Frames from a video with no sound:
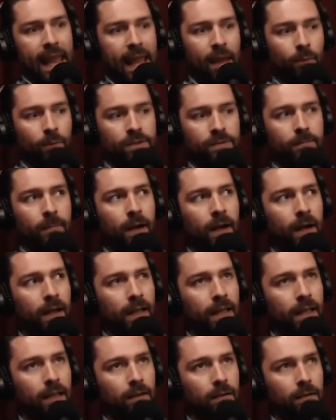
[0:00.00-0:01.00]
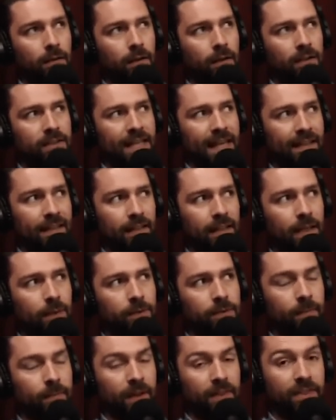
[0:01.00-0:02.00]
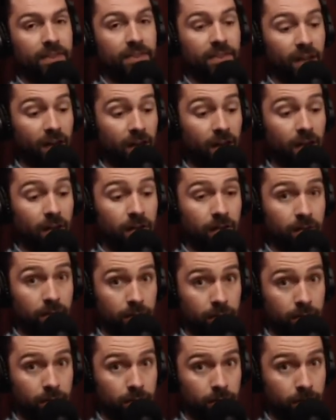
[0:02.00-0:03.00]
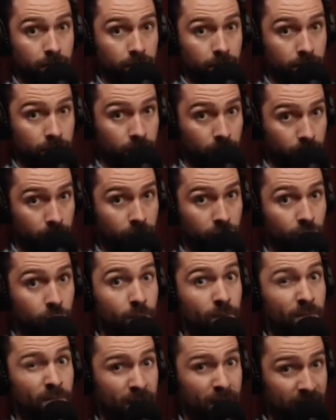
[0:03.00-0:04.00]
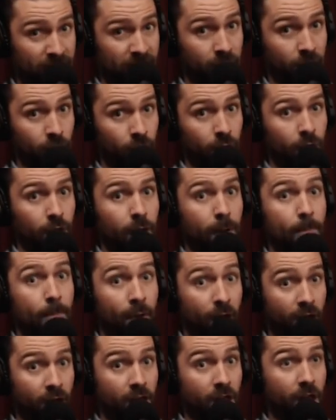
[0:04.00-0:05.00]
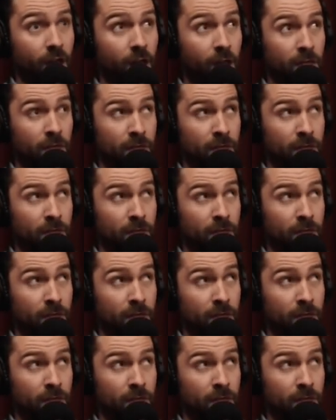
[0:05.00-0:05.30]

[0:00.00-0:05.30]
It was my, technically it was my third YouTube Well, still, all right, fine, but, but still.